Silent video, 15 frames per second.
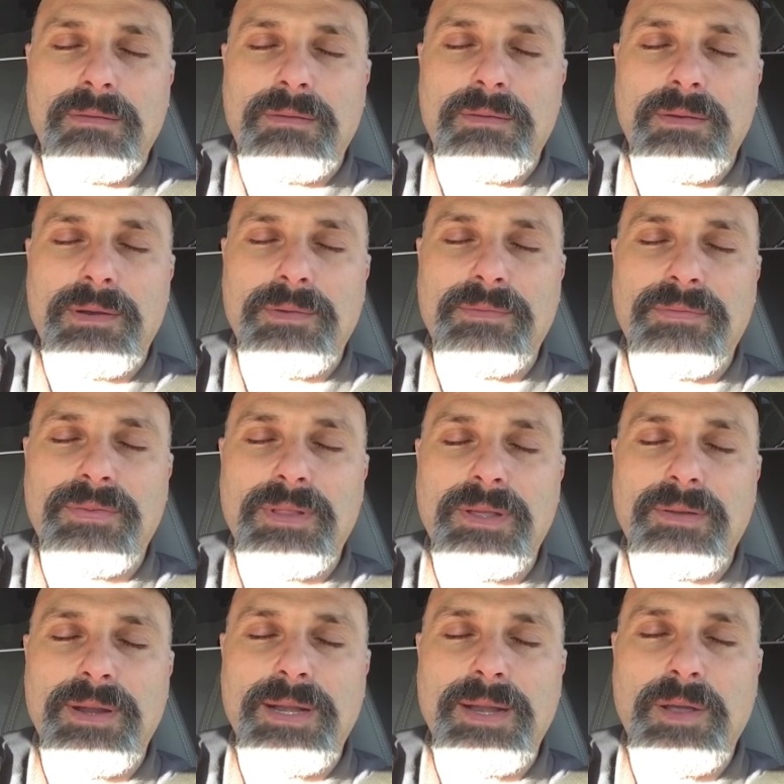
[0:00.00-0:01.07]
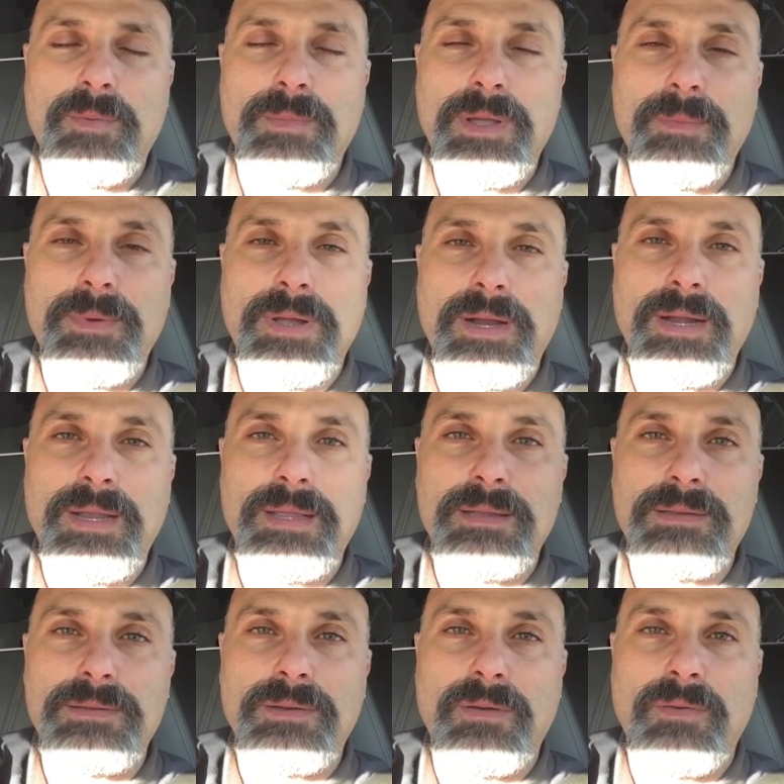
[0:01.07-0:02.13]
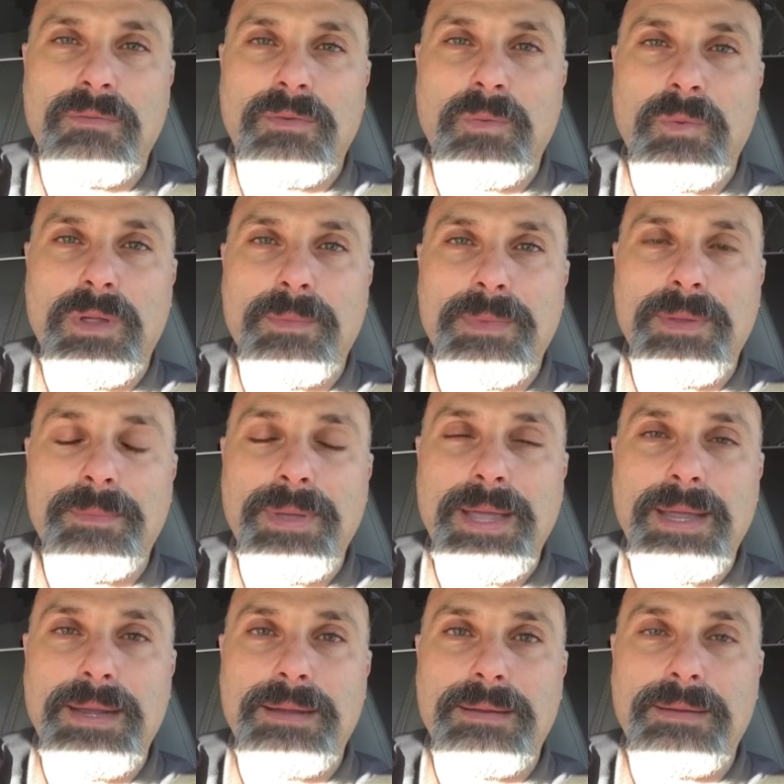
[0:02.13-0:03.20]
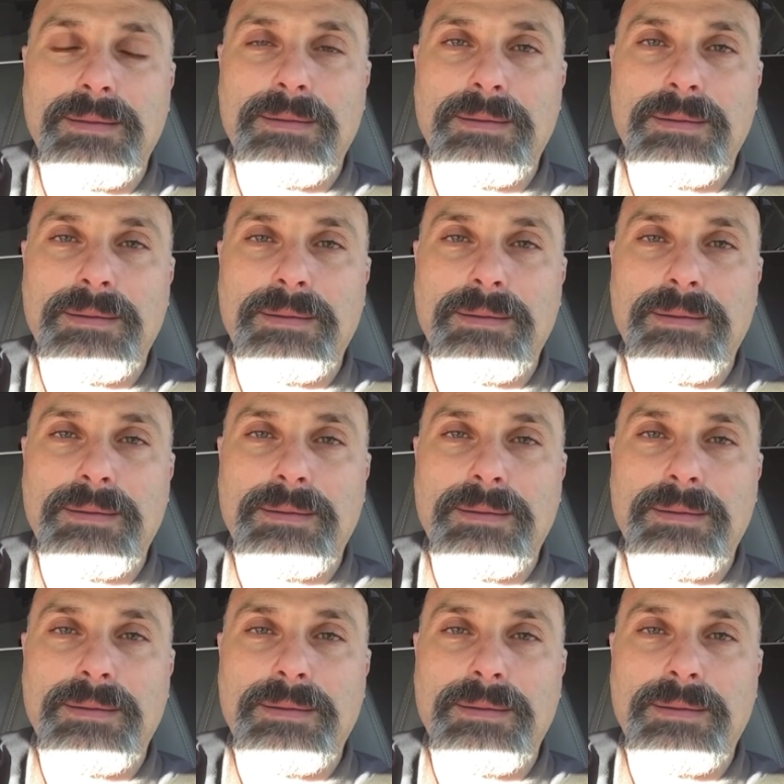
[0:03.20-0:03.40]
What I'm feeling right now in my body is overwhelming pain.